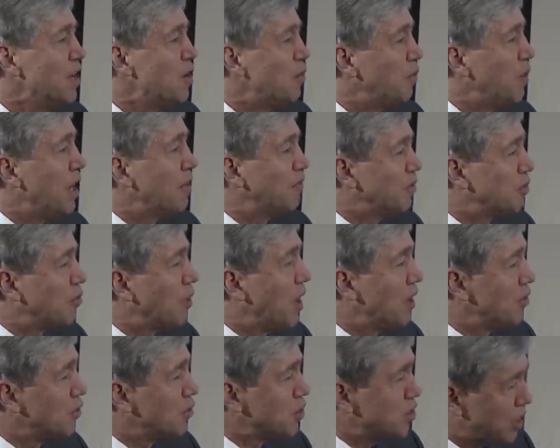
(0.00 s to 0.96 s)
We have a
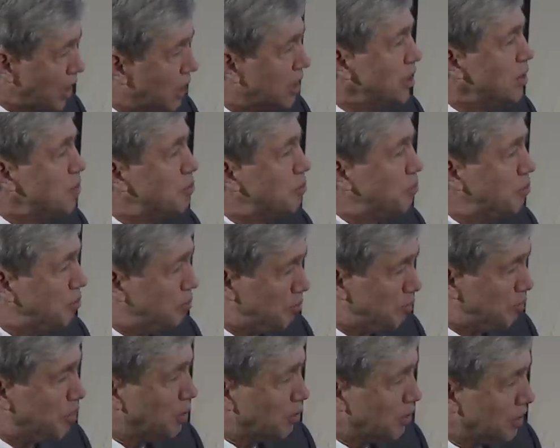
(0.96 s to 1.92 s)
rather shaky
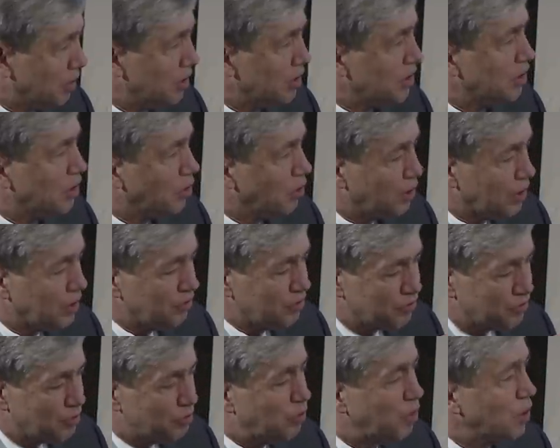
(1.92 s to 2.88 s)
period going
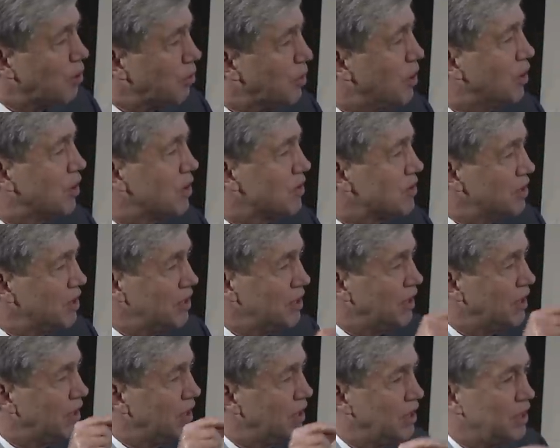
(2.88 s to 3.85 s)
from where we are
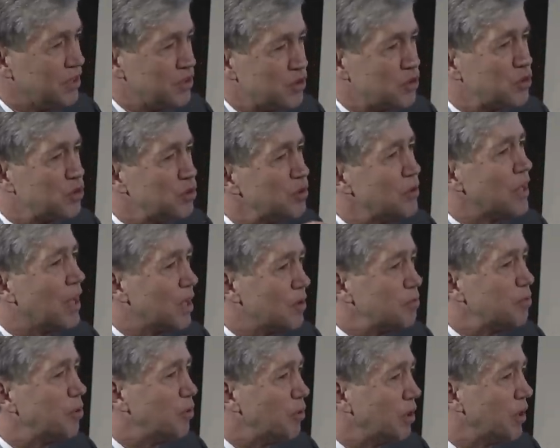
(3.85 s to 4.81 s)
today to
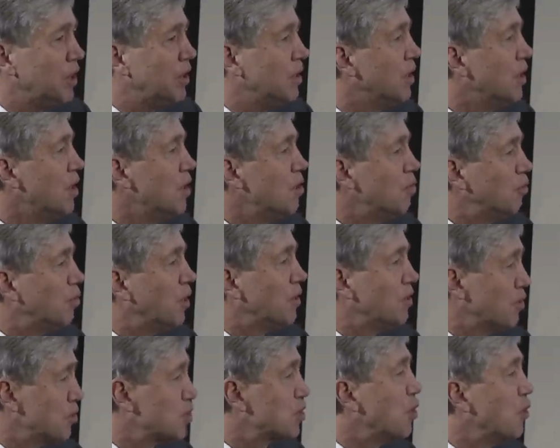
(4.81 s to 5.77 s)
that point where
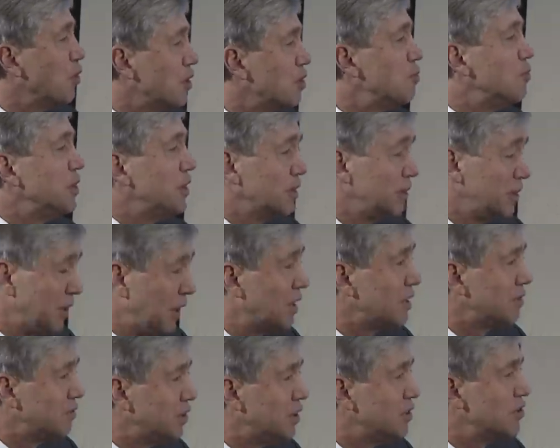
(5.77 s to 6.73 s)
there's going to be a
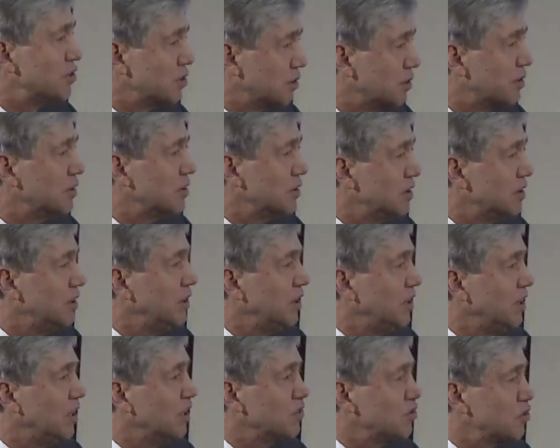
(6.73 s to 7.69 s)
lot of
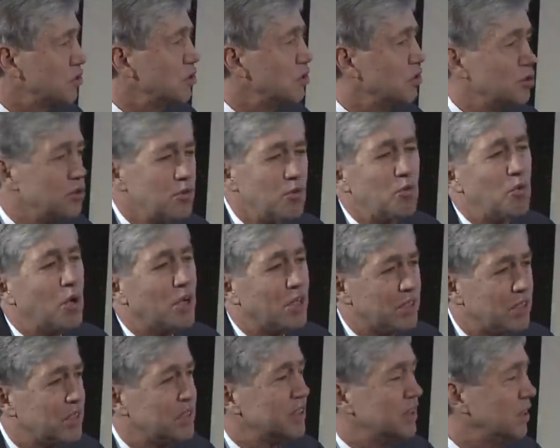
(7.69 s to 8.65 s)
uncertainty as to
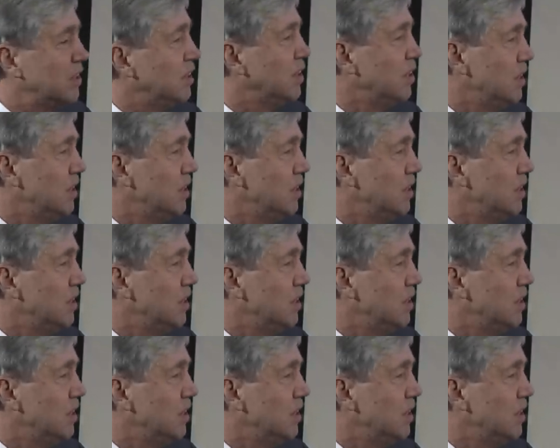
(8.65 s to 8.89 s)
what uh,